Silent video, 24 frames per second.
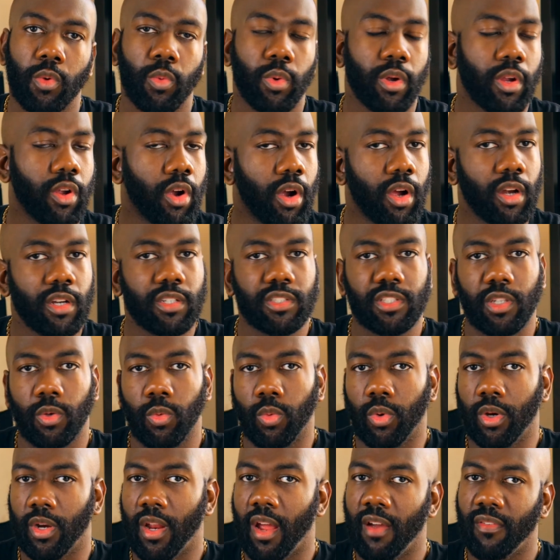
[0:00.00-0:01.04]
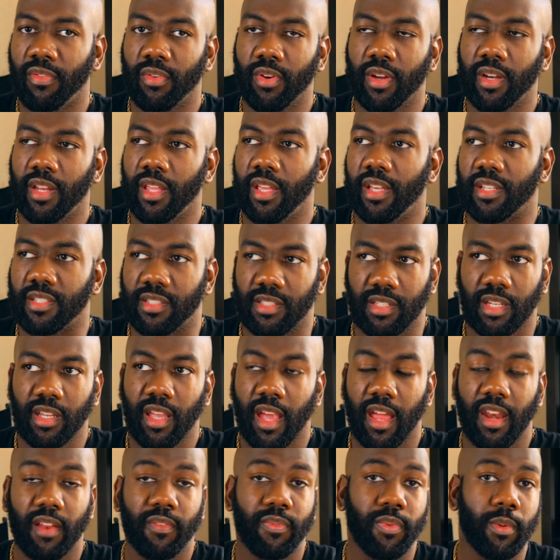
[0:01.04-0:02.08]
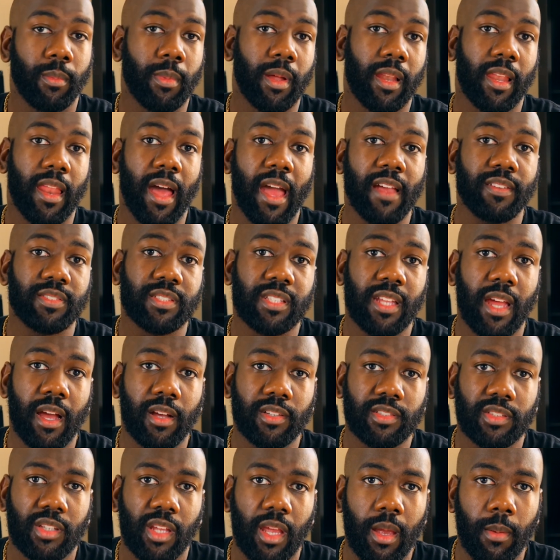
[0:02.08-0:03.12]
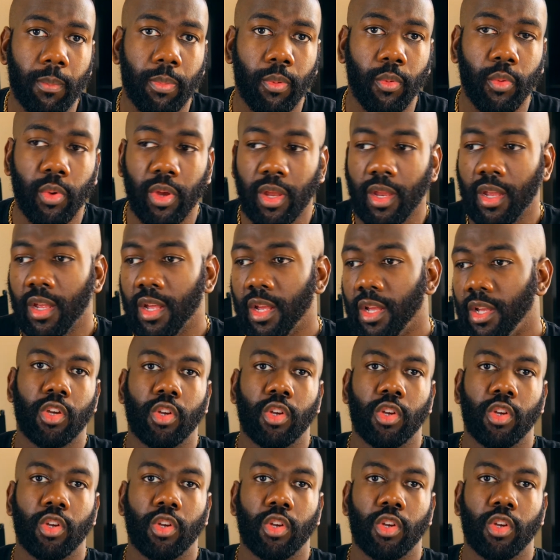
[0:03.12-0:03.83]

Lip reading: regardless of whatever it is. Look at it from a lifestyle standpoint.